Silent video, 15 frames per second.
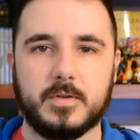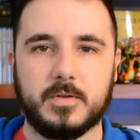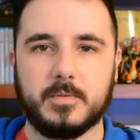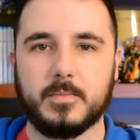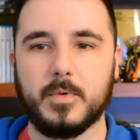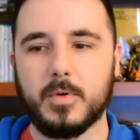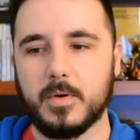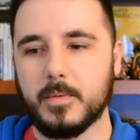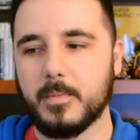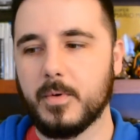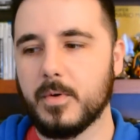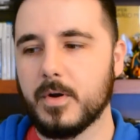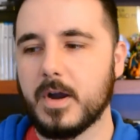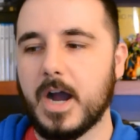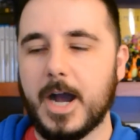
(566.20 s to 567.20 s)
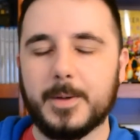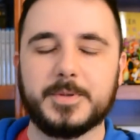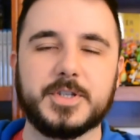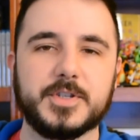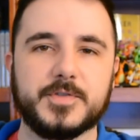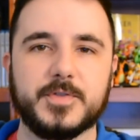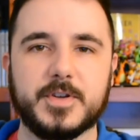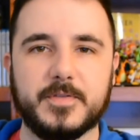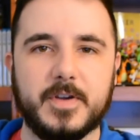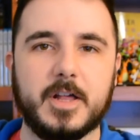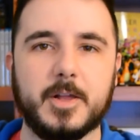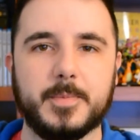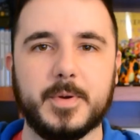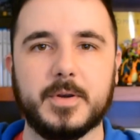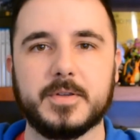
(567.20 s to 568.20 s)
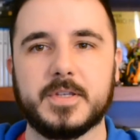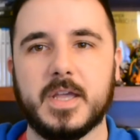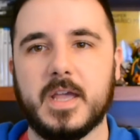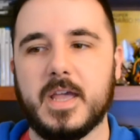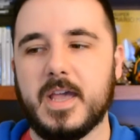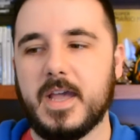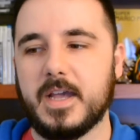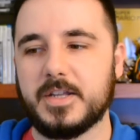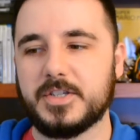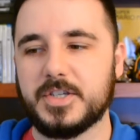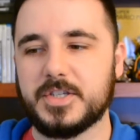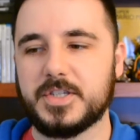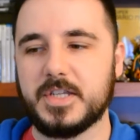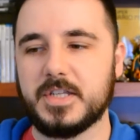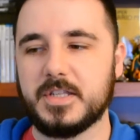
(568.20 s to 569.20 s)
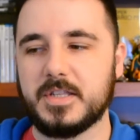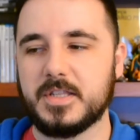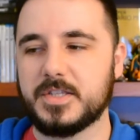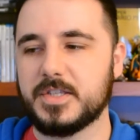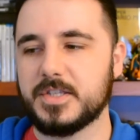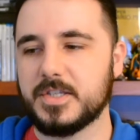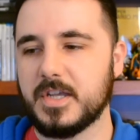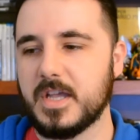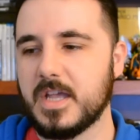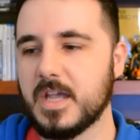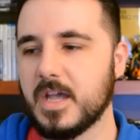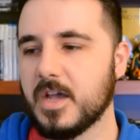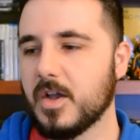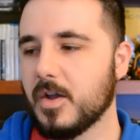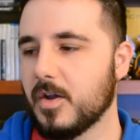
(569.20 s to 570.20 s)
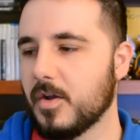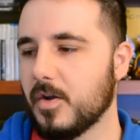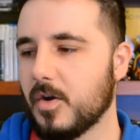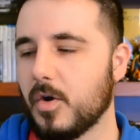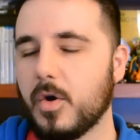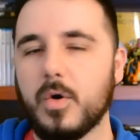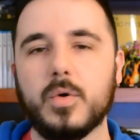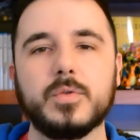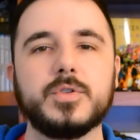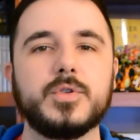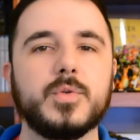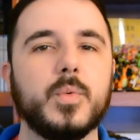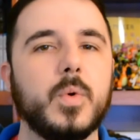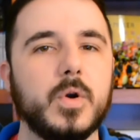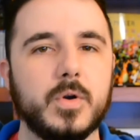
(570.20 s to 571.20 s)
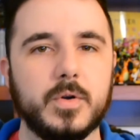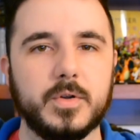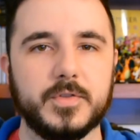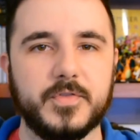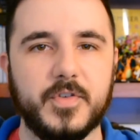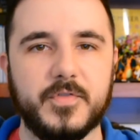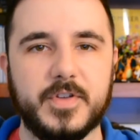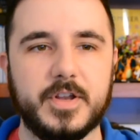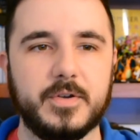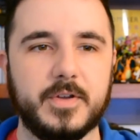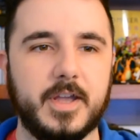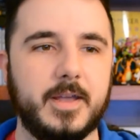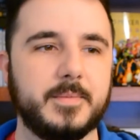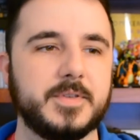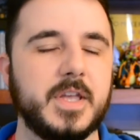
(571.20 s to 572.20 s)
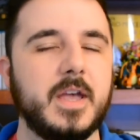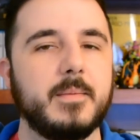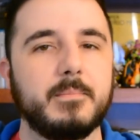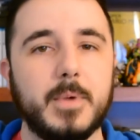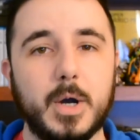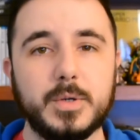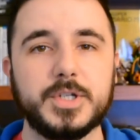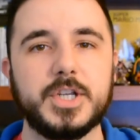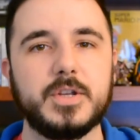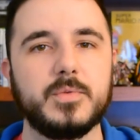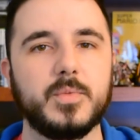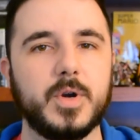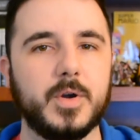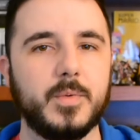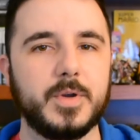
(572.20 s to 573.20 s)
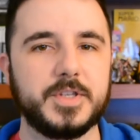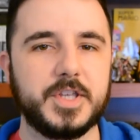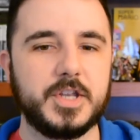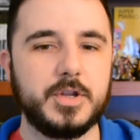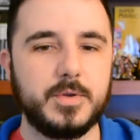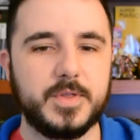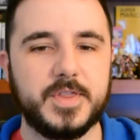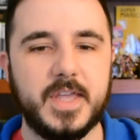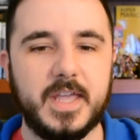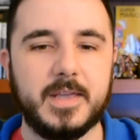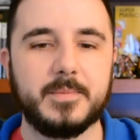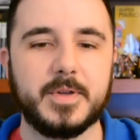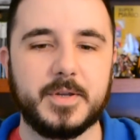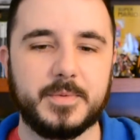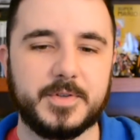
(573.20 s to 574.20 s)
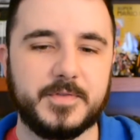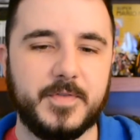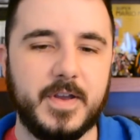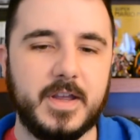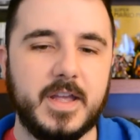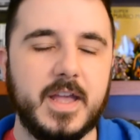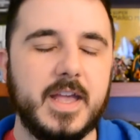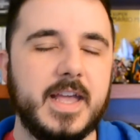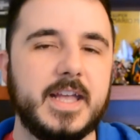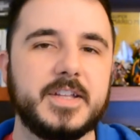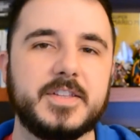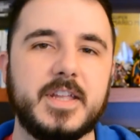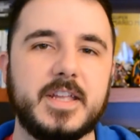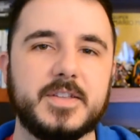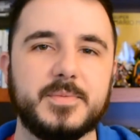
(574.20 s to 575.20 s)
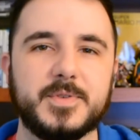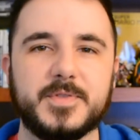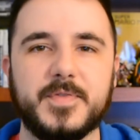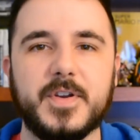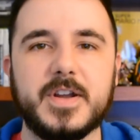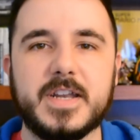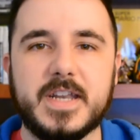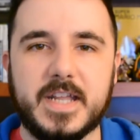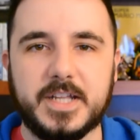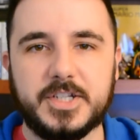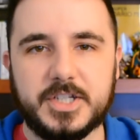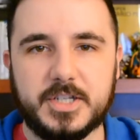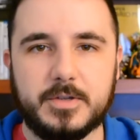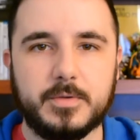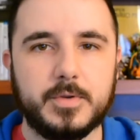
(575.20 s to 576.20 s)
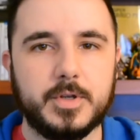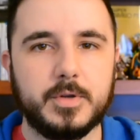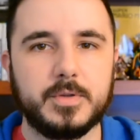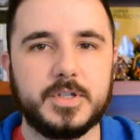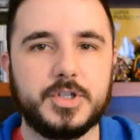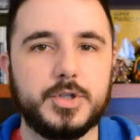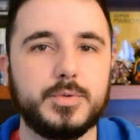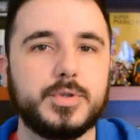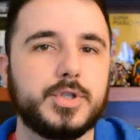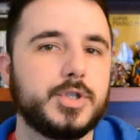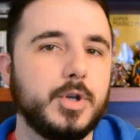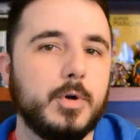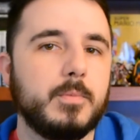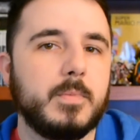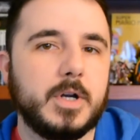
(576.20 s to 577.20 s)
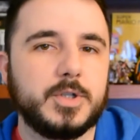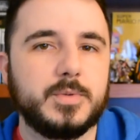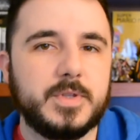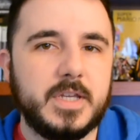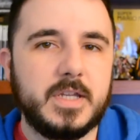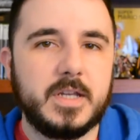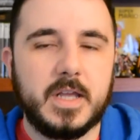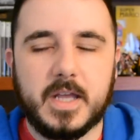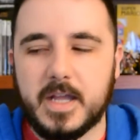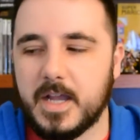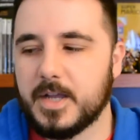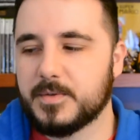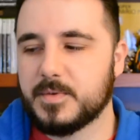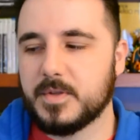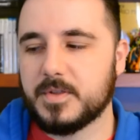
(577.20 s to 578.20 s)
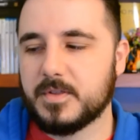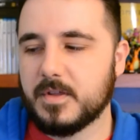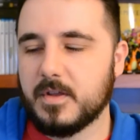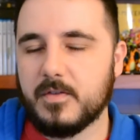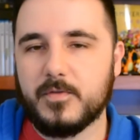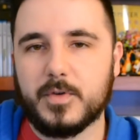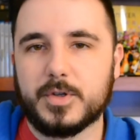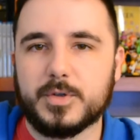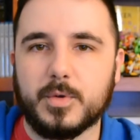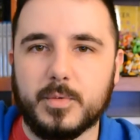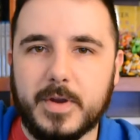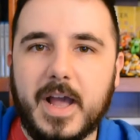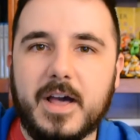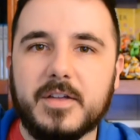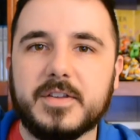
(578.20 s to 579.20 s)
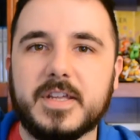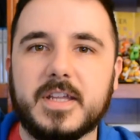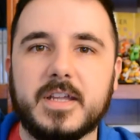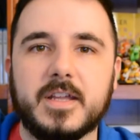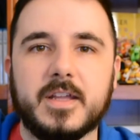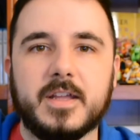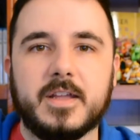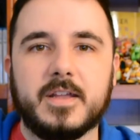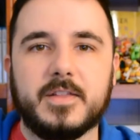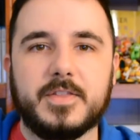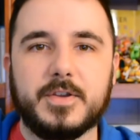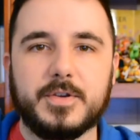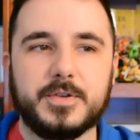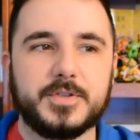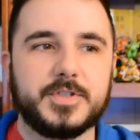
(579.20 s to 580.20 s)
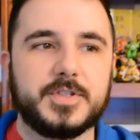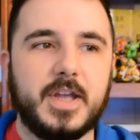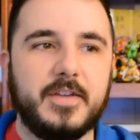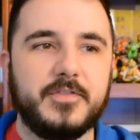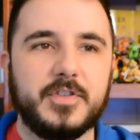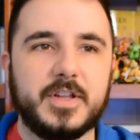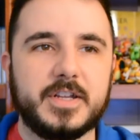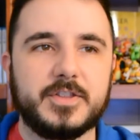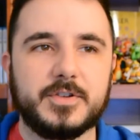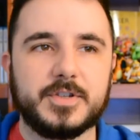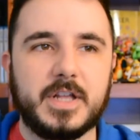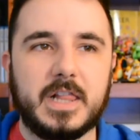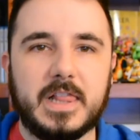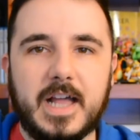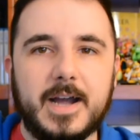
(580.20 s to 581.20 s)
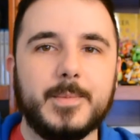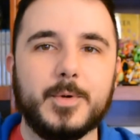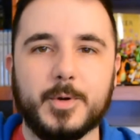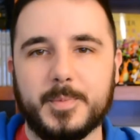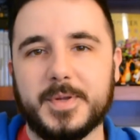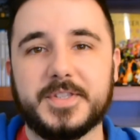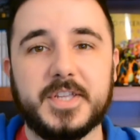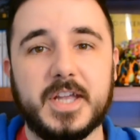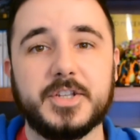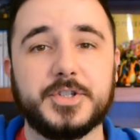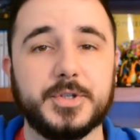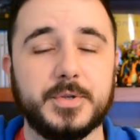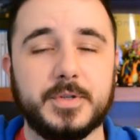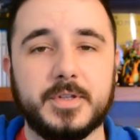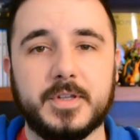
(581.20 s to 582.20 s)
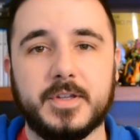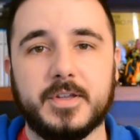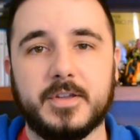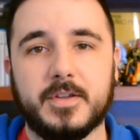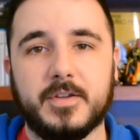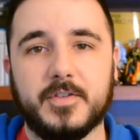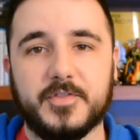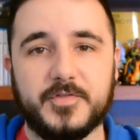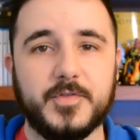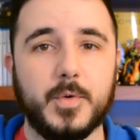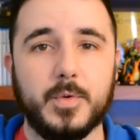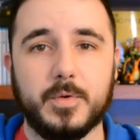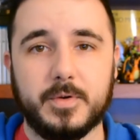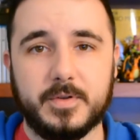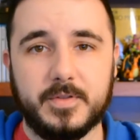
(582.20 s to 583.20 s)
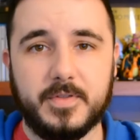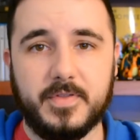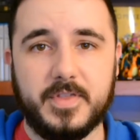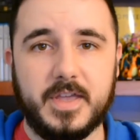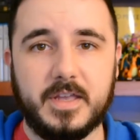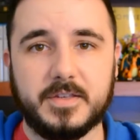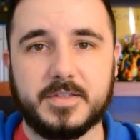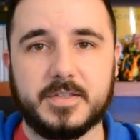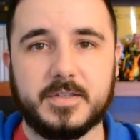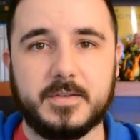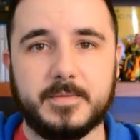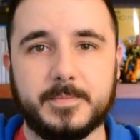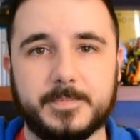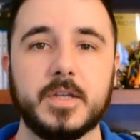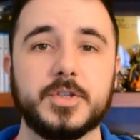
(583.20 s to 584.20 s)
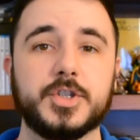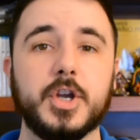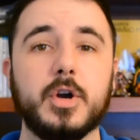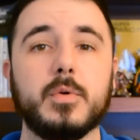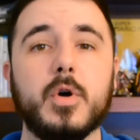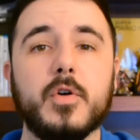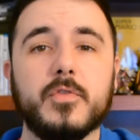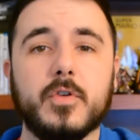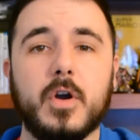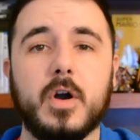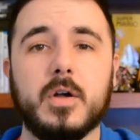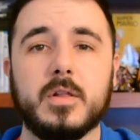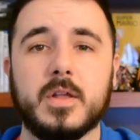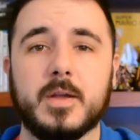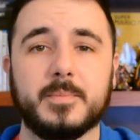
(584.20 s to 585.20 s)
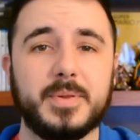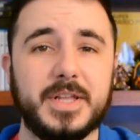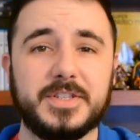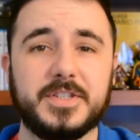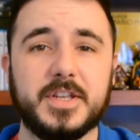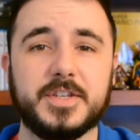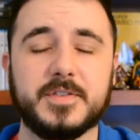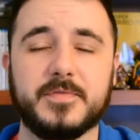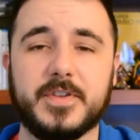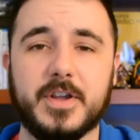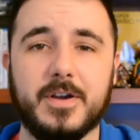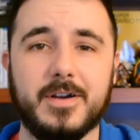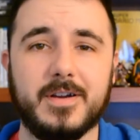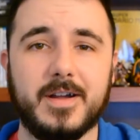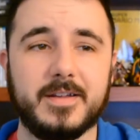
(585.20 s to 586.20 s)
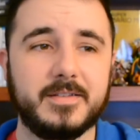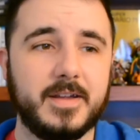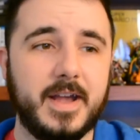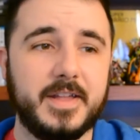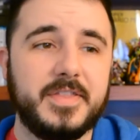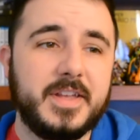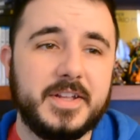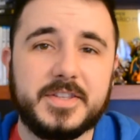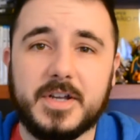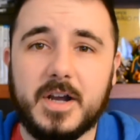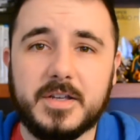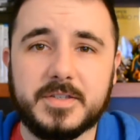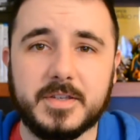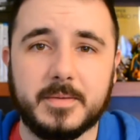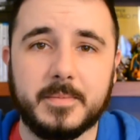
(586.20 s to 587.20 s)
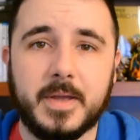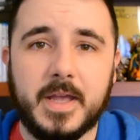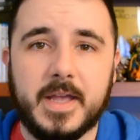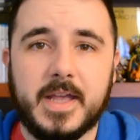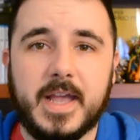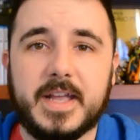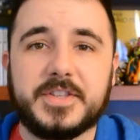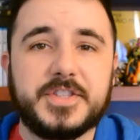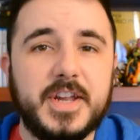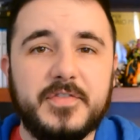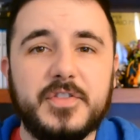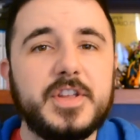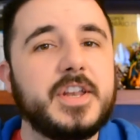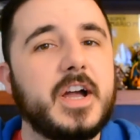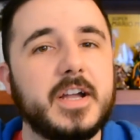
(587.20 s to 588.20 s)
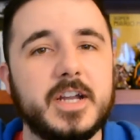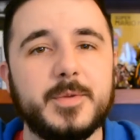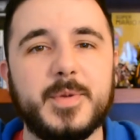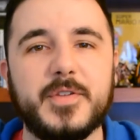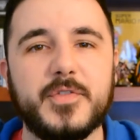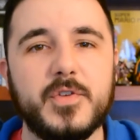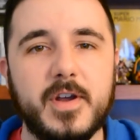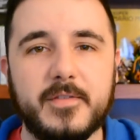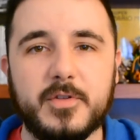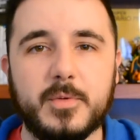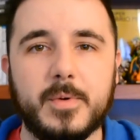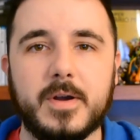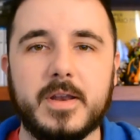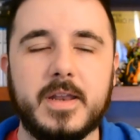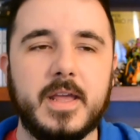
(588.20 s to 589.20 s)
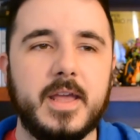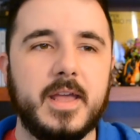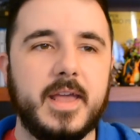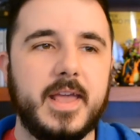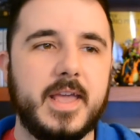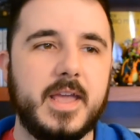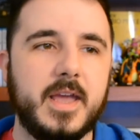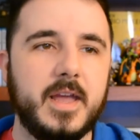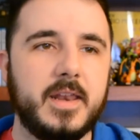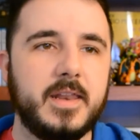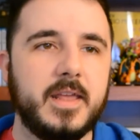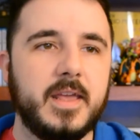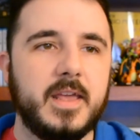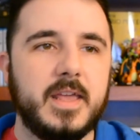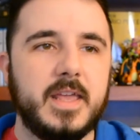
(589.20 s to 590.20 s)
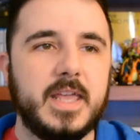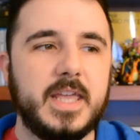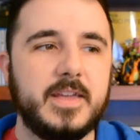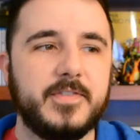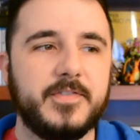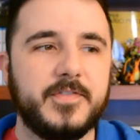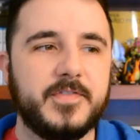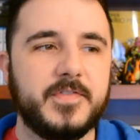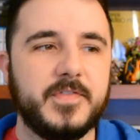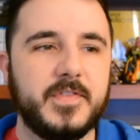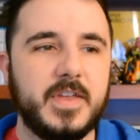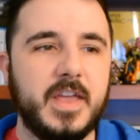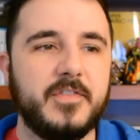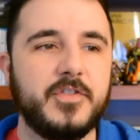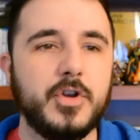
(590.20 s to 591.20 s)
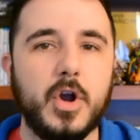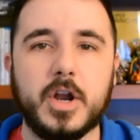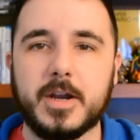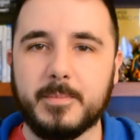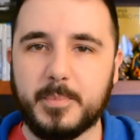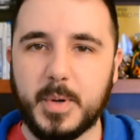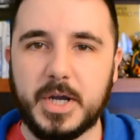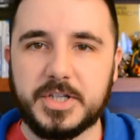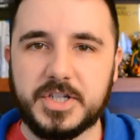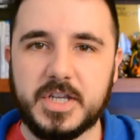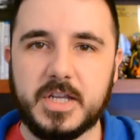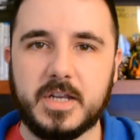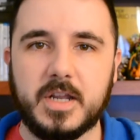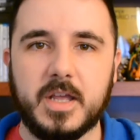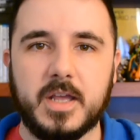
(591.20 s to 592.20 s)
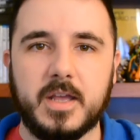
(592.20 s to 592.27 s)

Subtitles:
more options for developers, and this is a whole new world for video games. Motion was a new thing, but it was very niche. You could only do so much with it. As with virtual reality, I feel like there's a lot more potential for this. So overall, PlayStation VR, I think it's awesome. It's definitely not going to be for everyone, and if you're on a budget